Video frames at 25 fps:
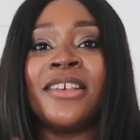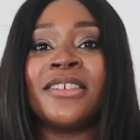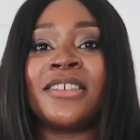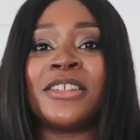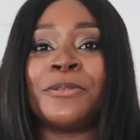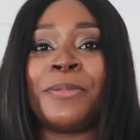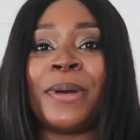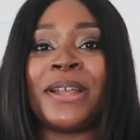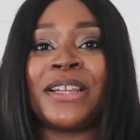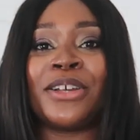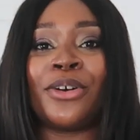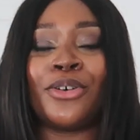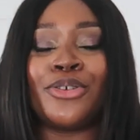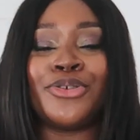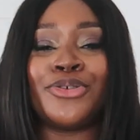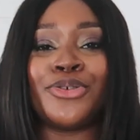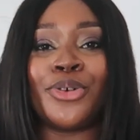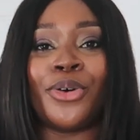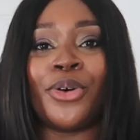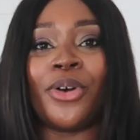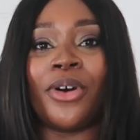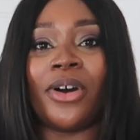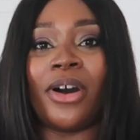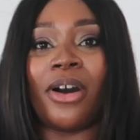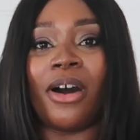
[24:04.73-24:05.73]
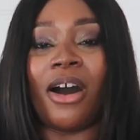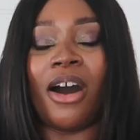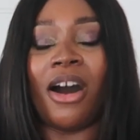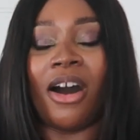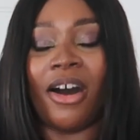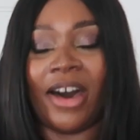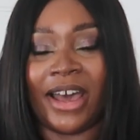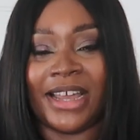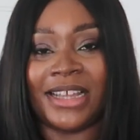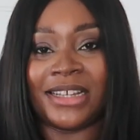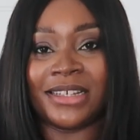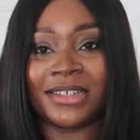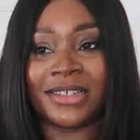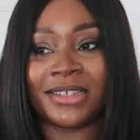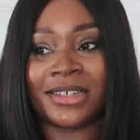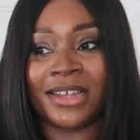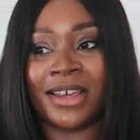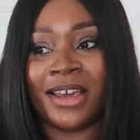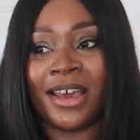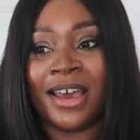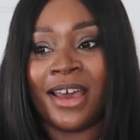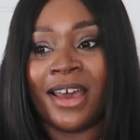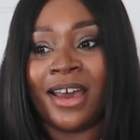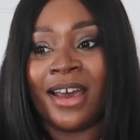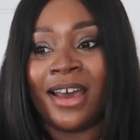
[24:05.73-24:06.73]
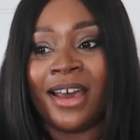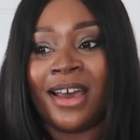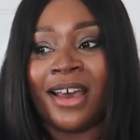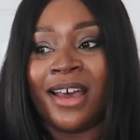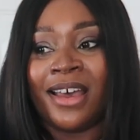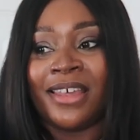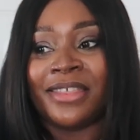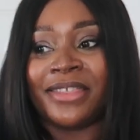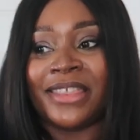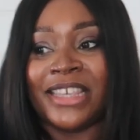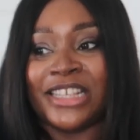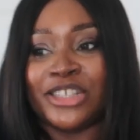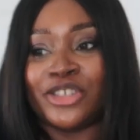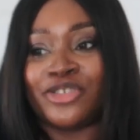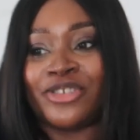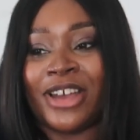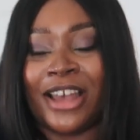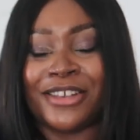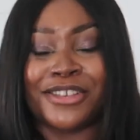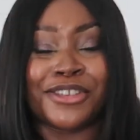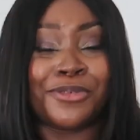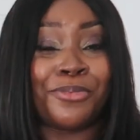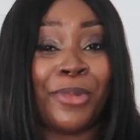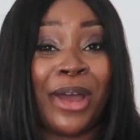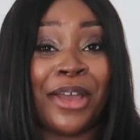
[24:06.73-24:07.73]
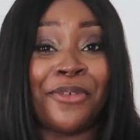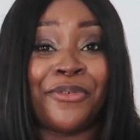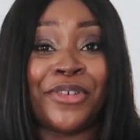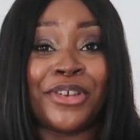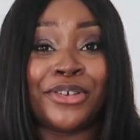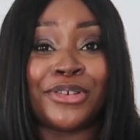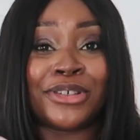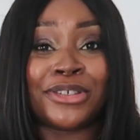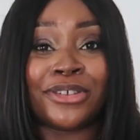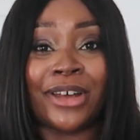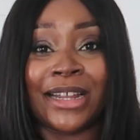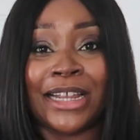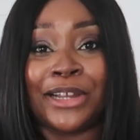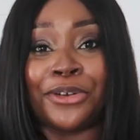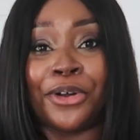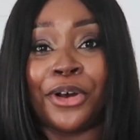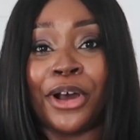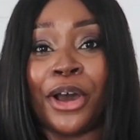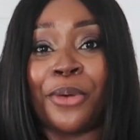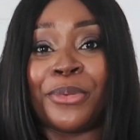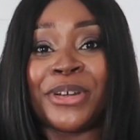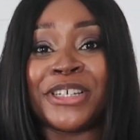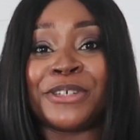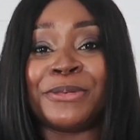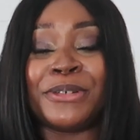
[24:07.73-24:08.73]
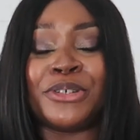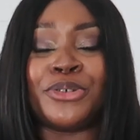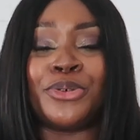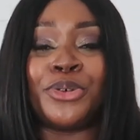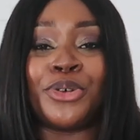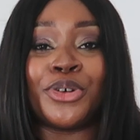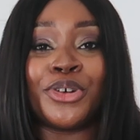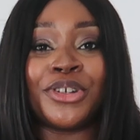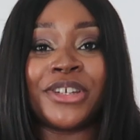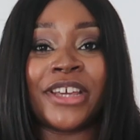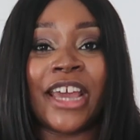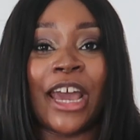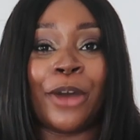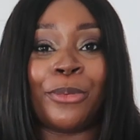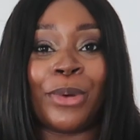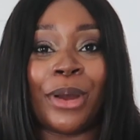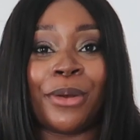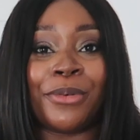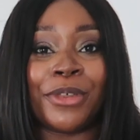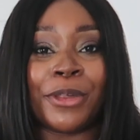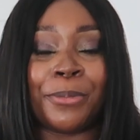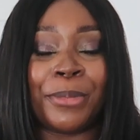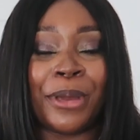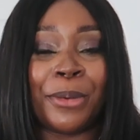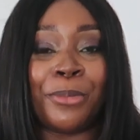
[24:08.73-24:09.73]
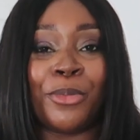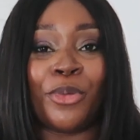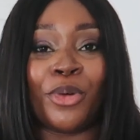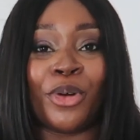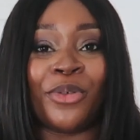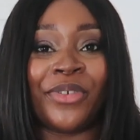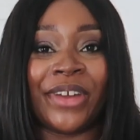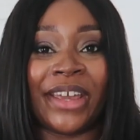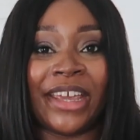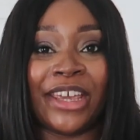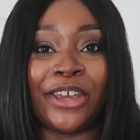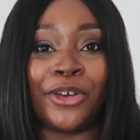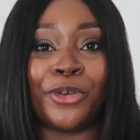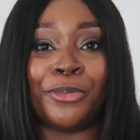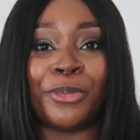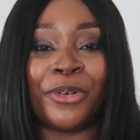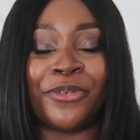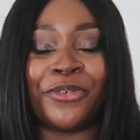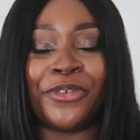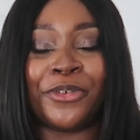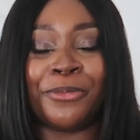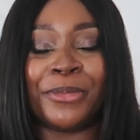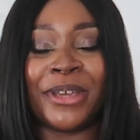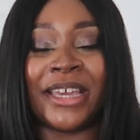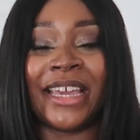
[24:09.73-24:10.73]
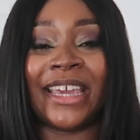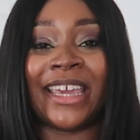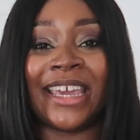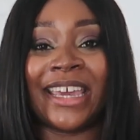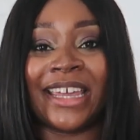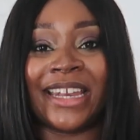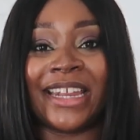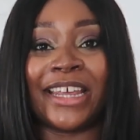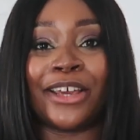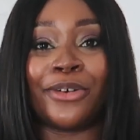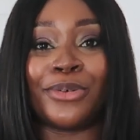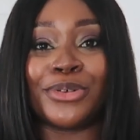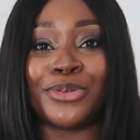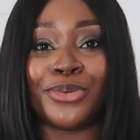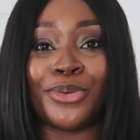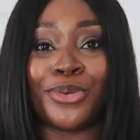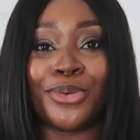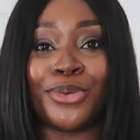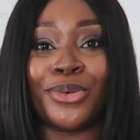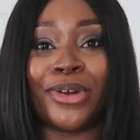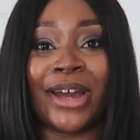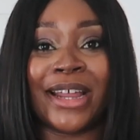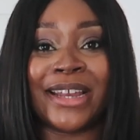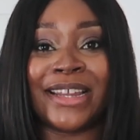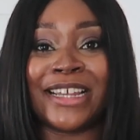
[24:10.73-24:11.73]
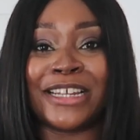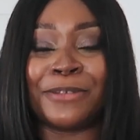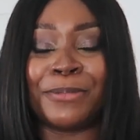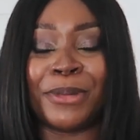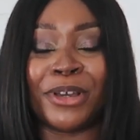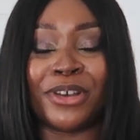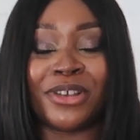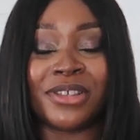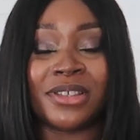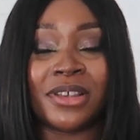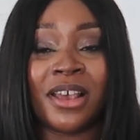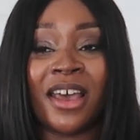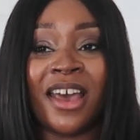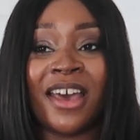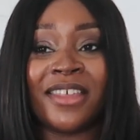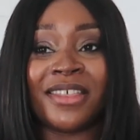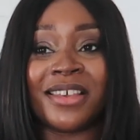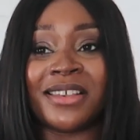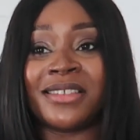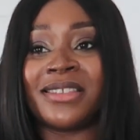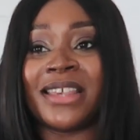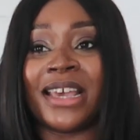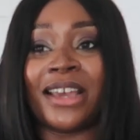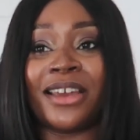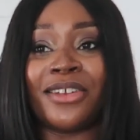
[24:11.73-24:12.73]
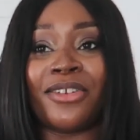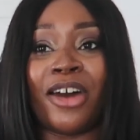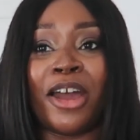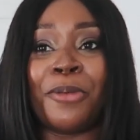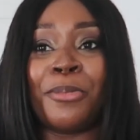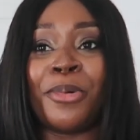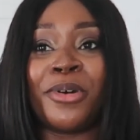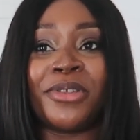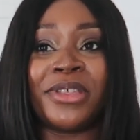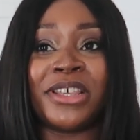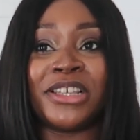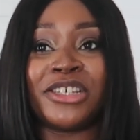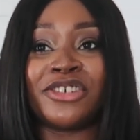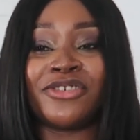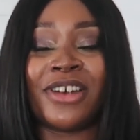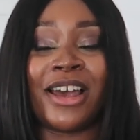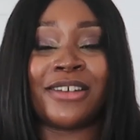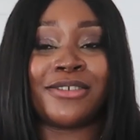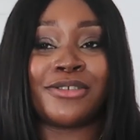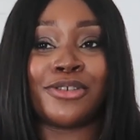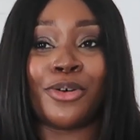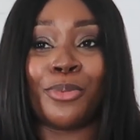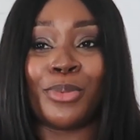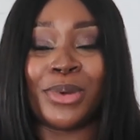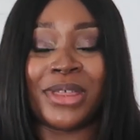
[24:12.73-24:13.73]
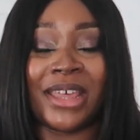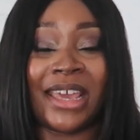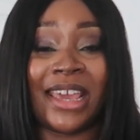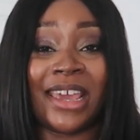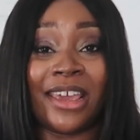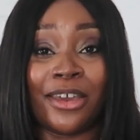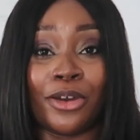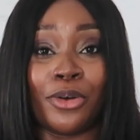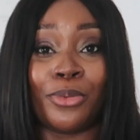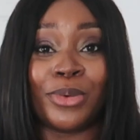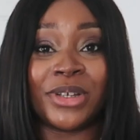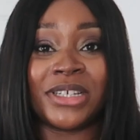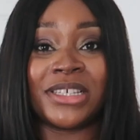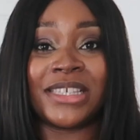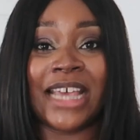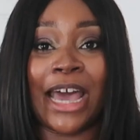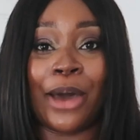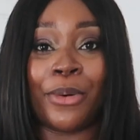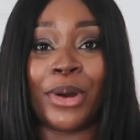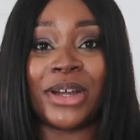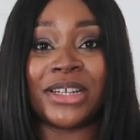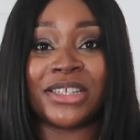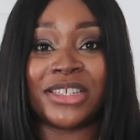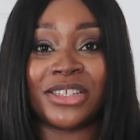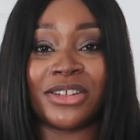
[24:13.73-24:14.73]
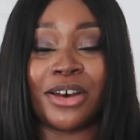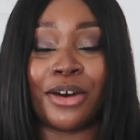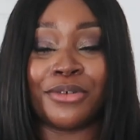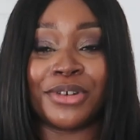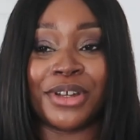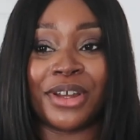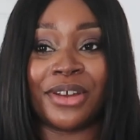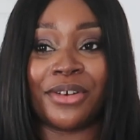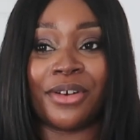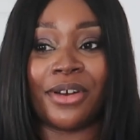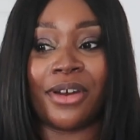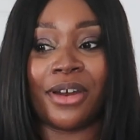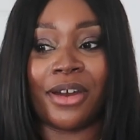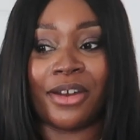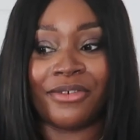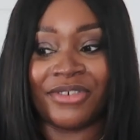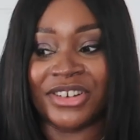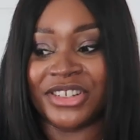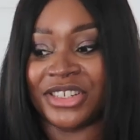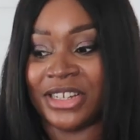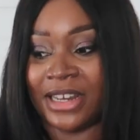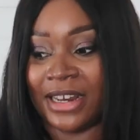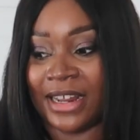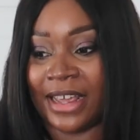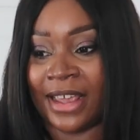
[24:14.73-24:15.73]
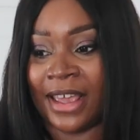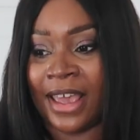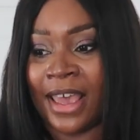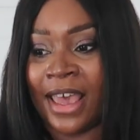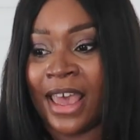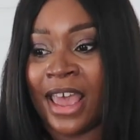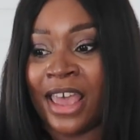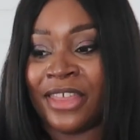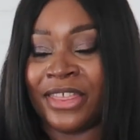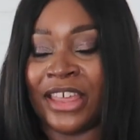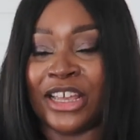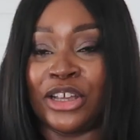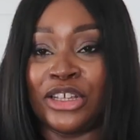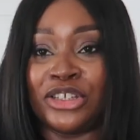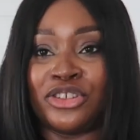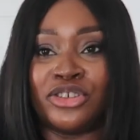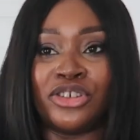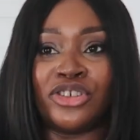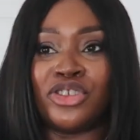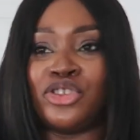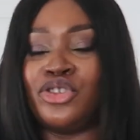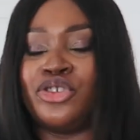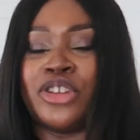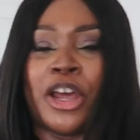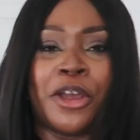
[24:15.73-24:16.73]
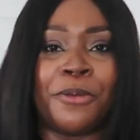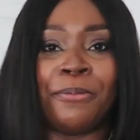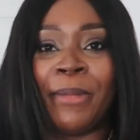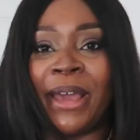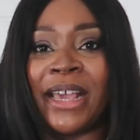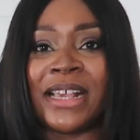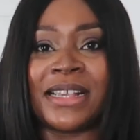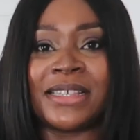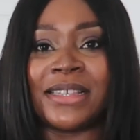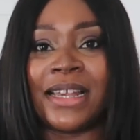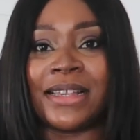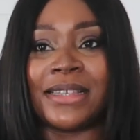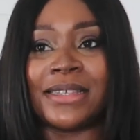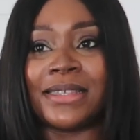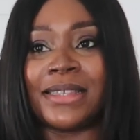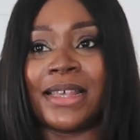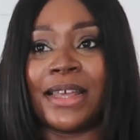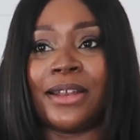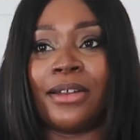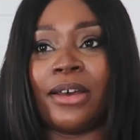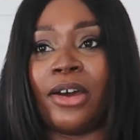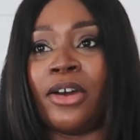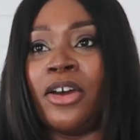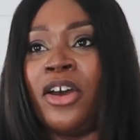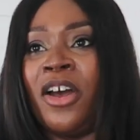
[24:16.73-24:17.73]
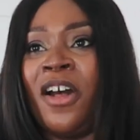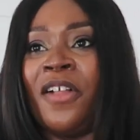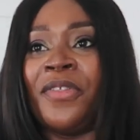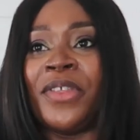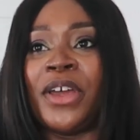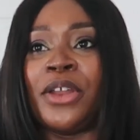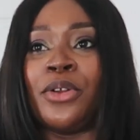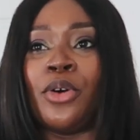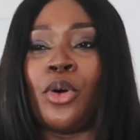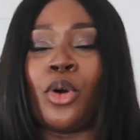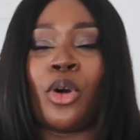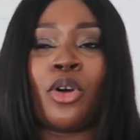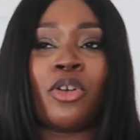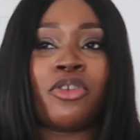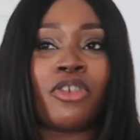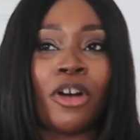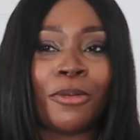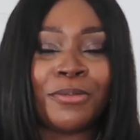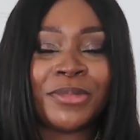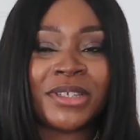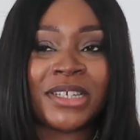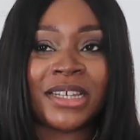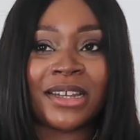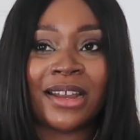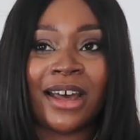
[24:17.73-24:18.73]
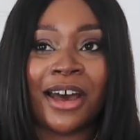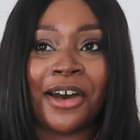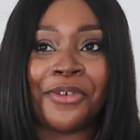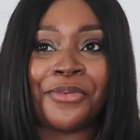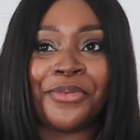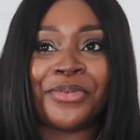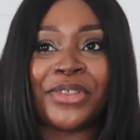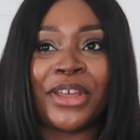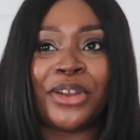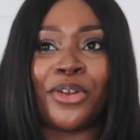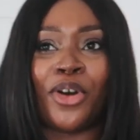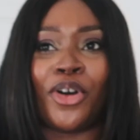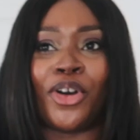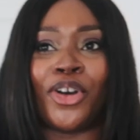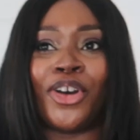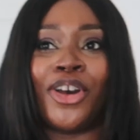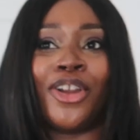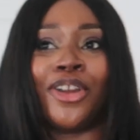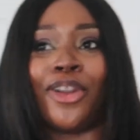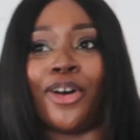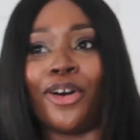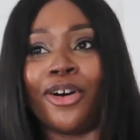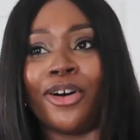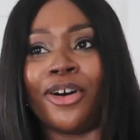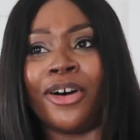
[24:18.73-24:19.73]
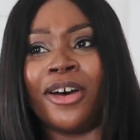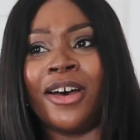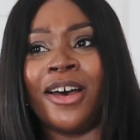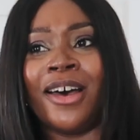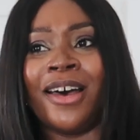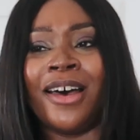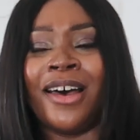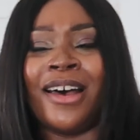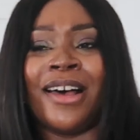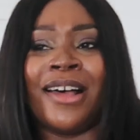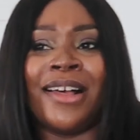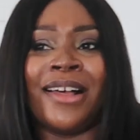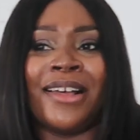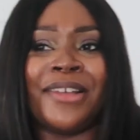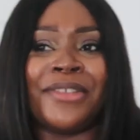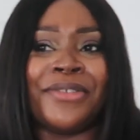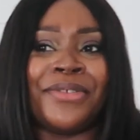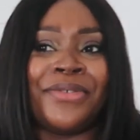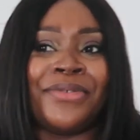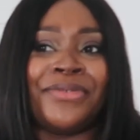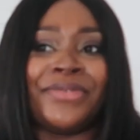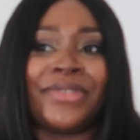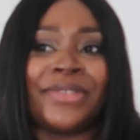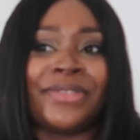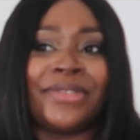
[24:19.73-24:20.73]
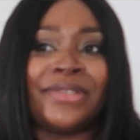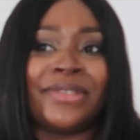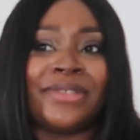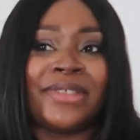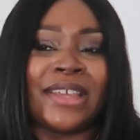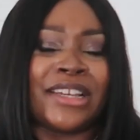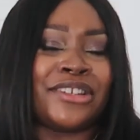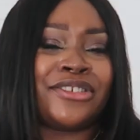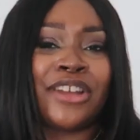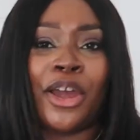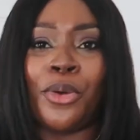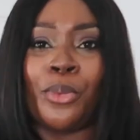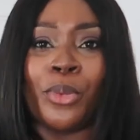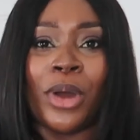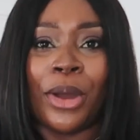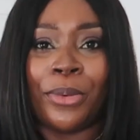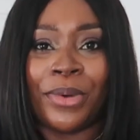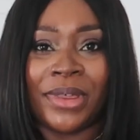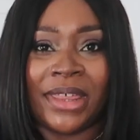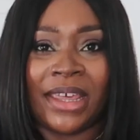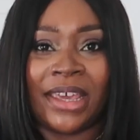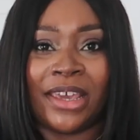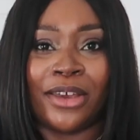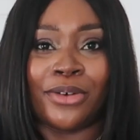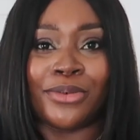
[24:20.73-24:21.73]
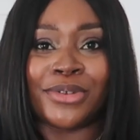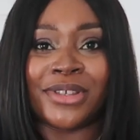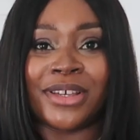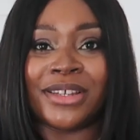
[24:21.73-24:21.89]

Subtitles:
So depending on your height, these trousers might fit you slightly longer, which means you could get away with a bit more of a heel. But for me, a kitten heel is all I need, because the second I put these trousers on with a heel, which is how I'd styled it originally, they just don't make sense. They're not cropped enough, they're not culotte, they don't work with a heel.